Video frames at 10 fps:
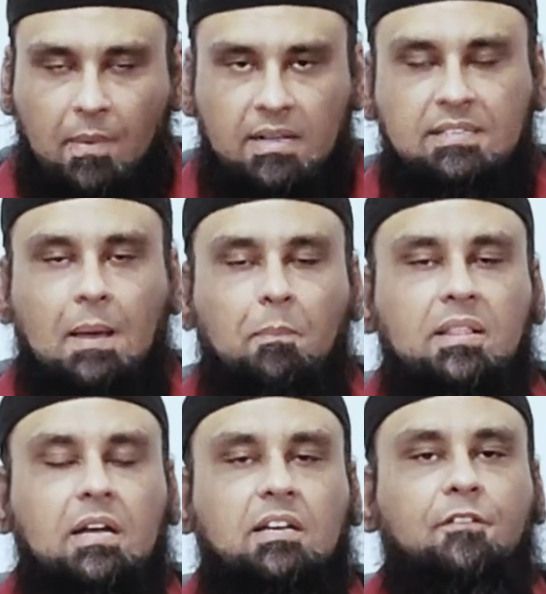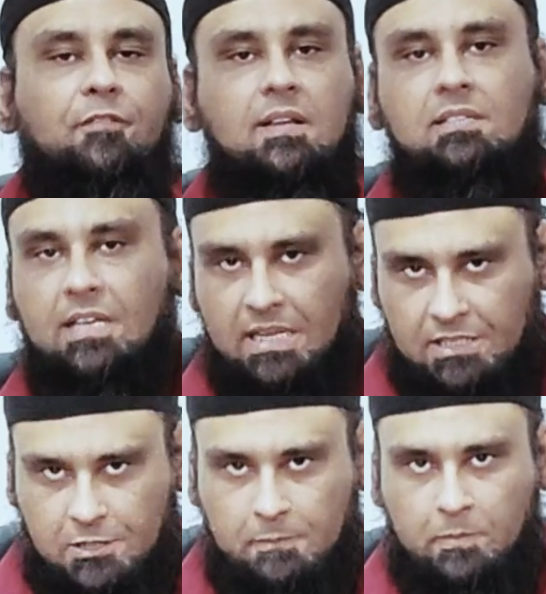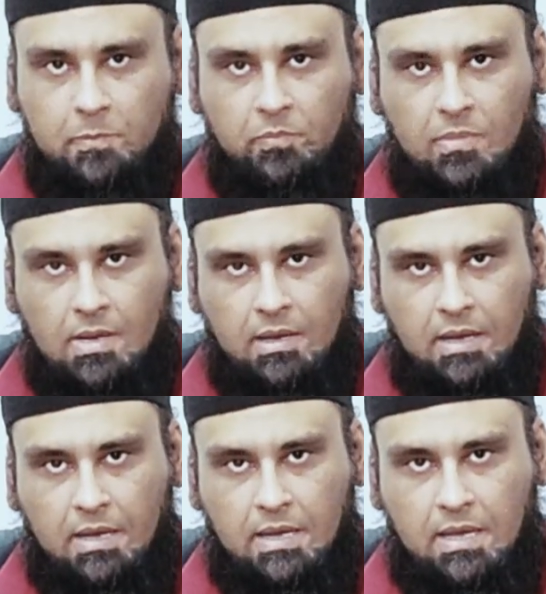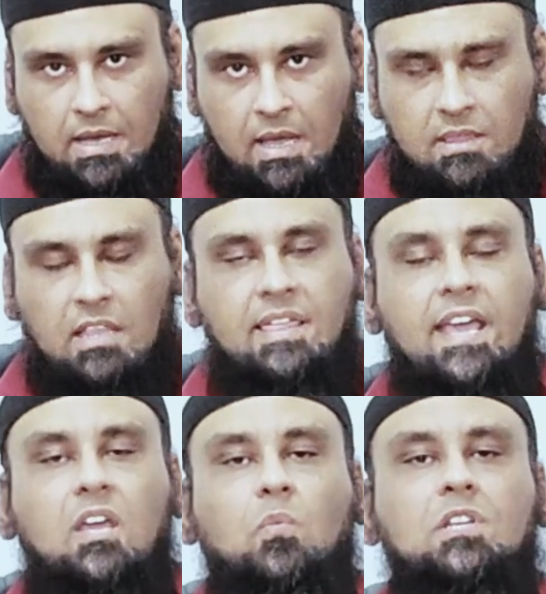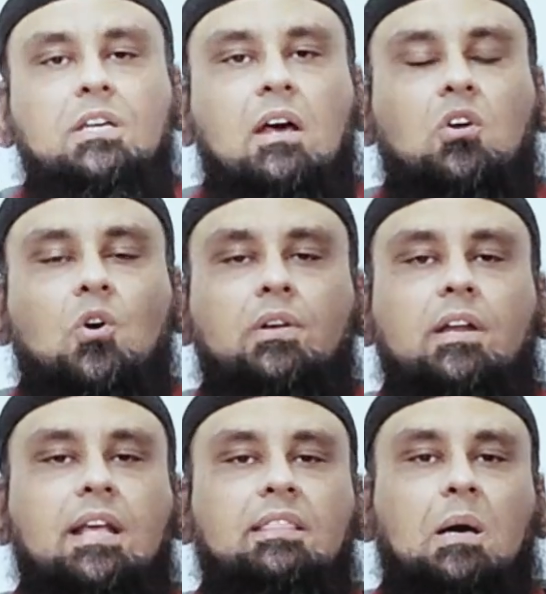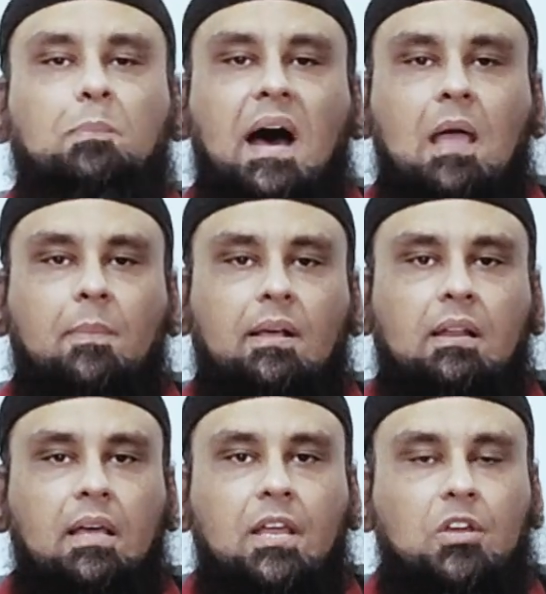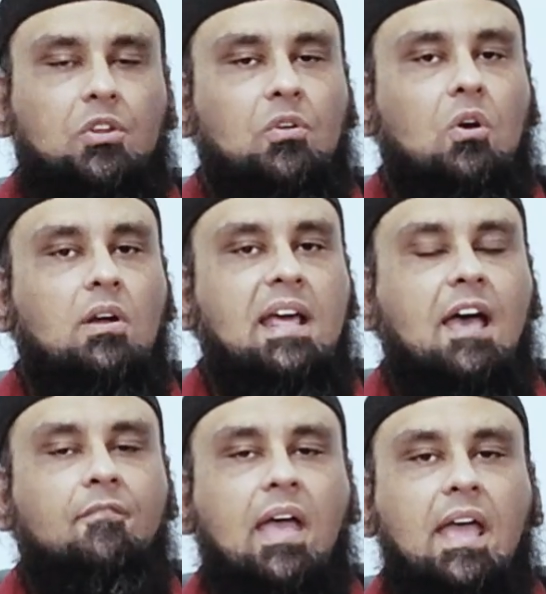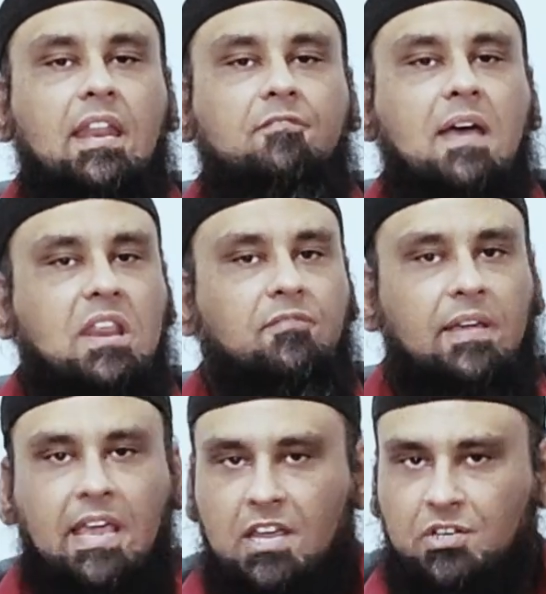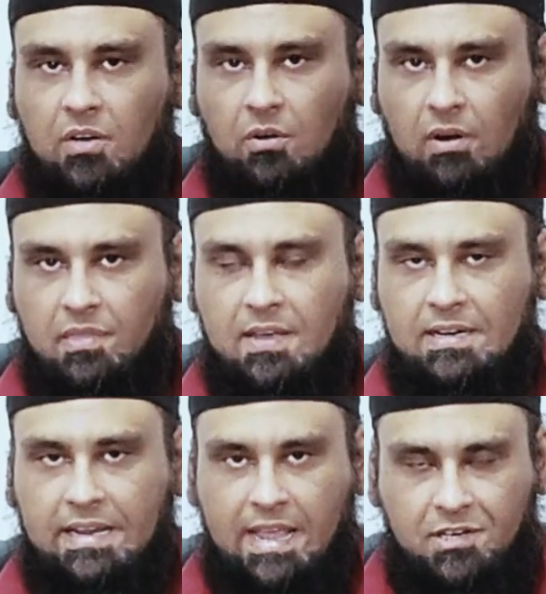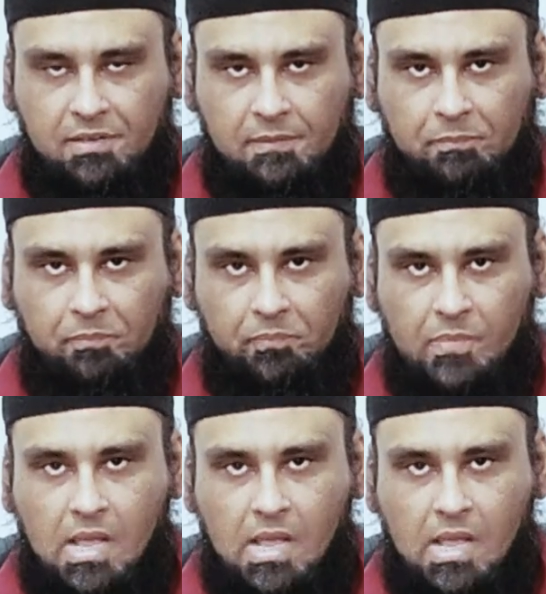amongst them. But the difference is, the thing which are quoted in the Bible, you do not have any verification or authentication.